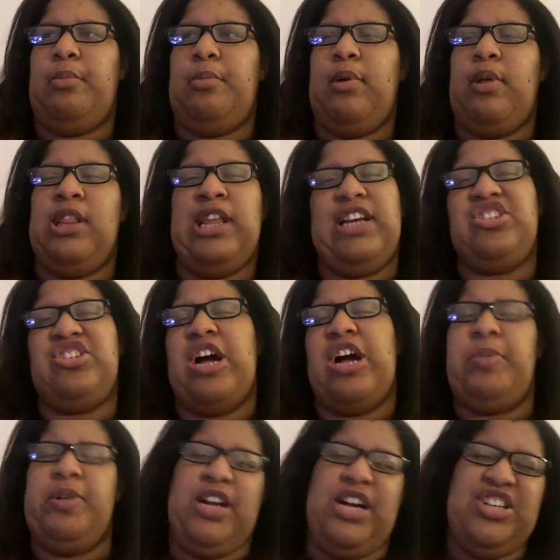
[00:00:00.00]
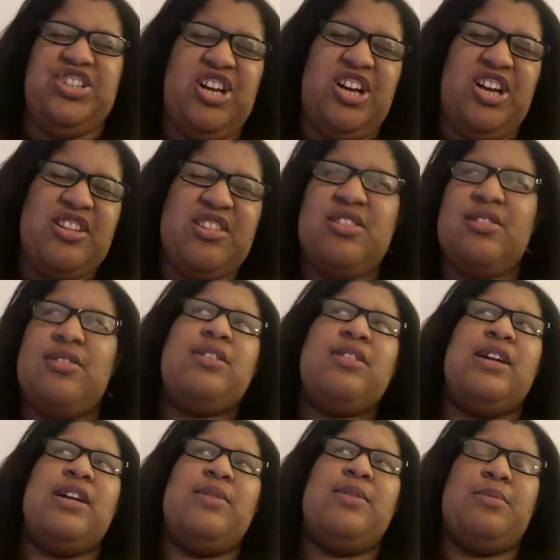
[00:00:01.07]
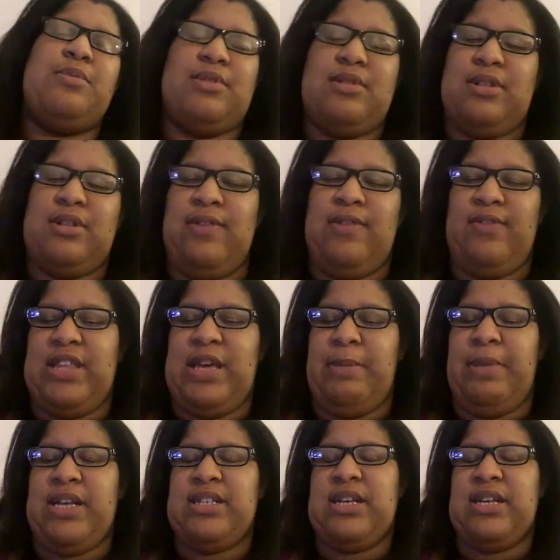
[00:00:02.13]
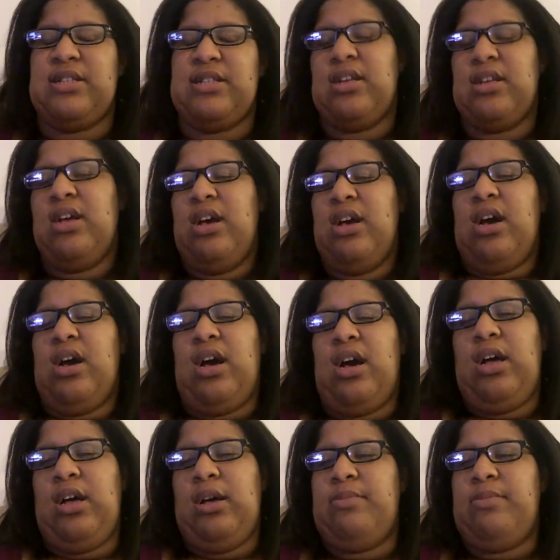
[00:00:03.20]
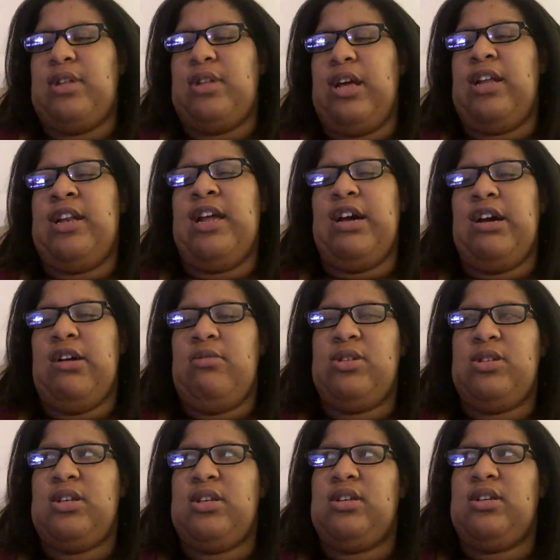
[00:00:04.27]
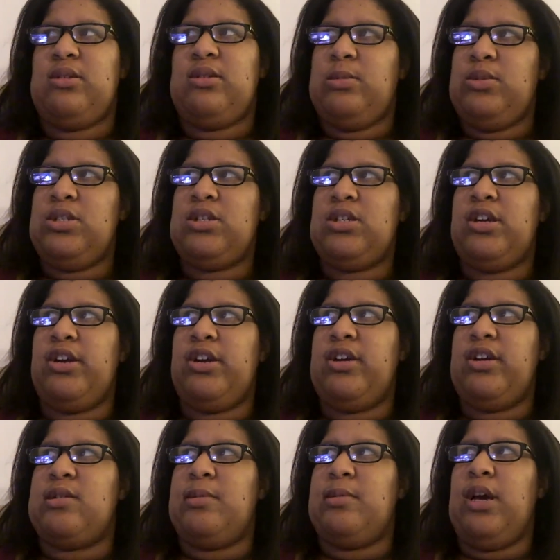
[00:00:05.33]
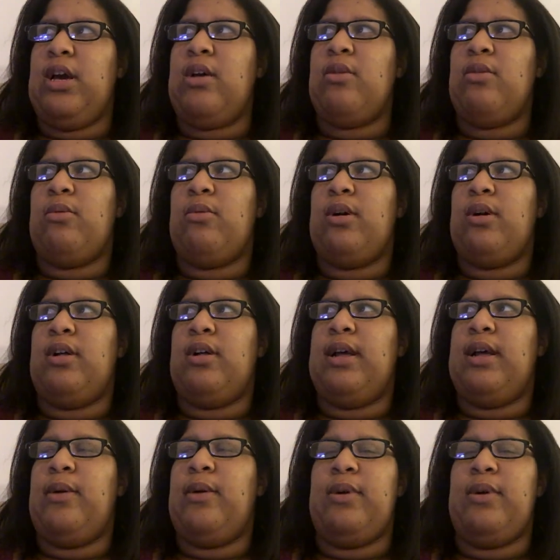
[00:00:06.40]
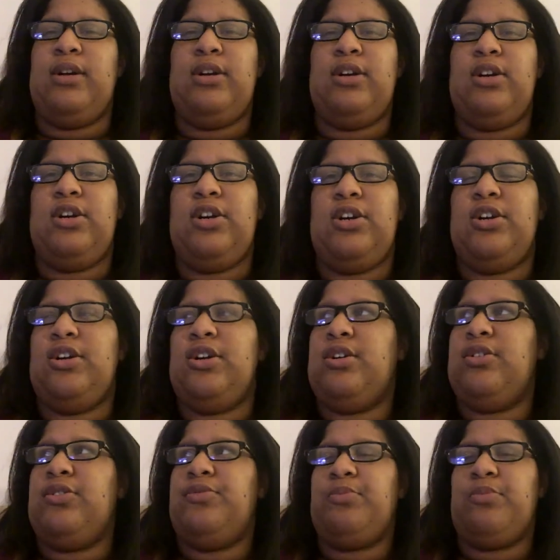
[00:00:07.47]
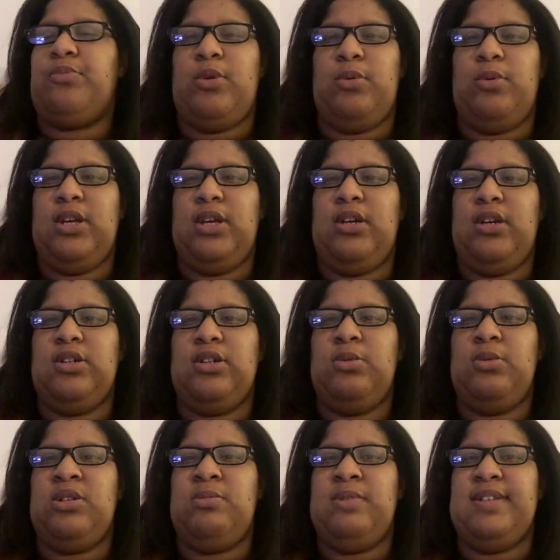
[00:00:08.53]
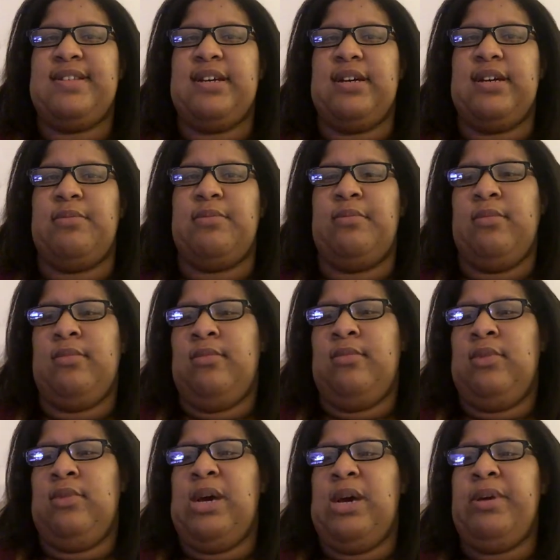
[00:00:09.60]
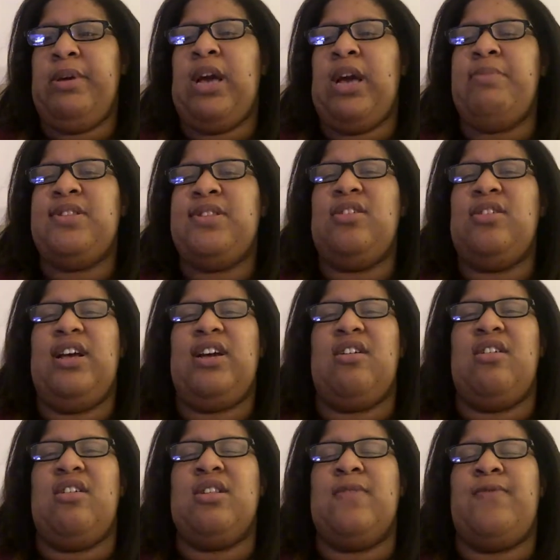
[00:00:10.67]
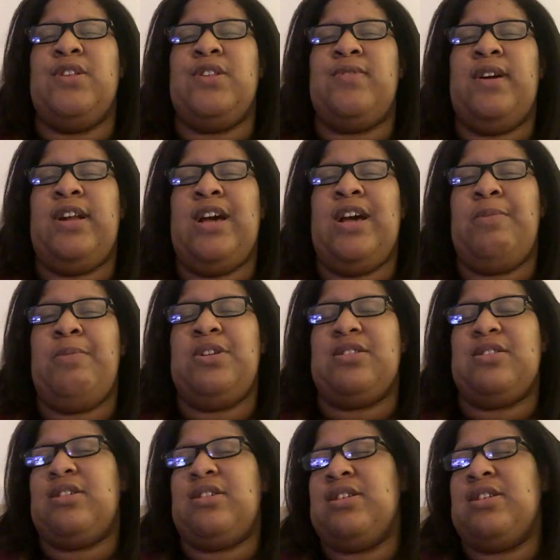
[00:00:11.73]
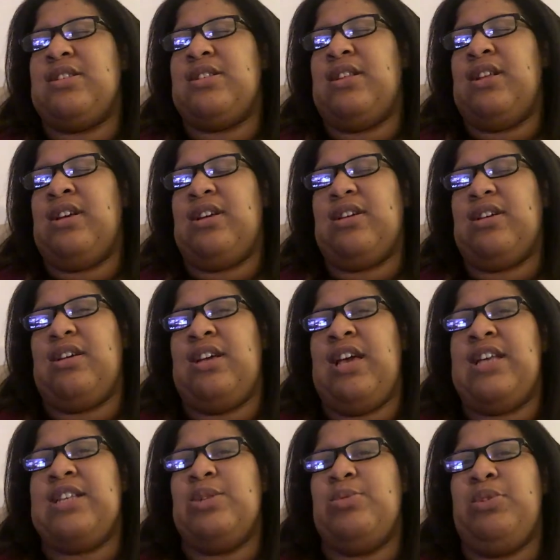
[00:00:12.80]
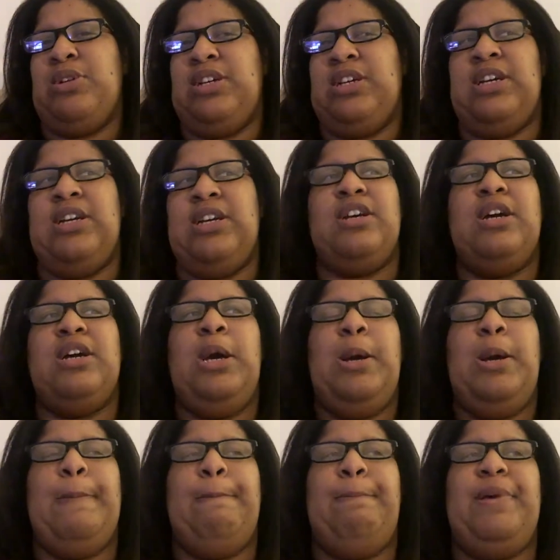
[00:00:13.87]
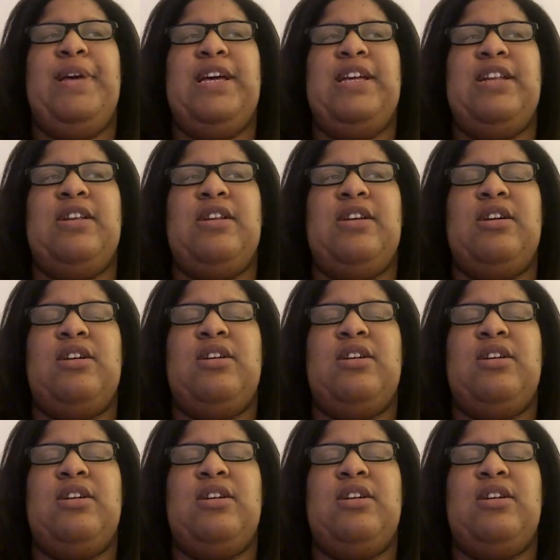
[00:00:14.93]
Like shocked but not shocked, kind of, if that makes sense. And now I'm just curious. I'm like, oh well, I wonder what they're gonna do with him this time. I mean, I'm still like on the fence right now, just because like he hasn't really been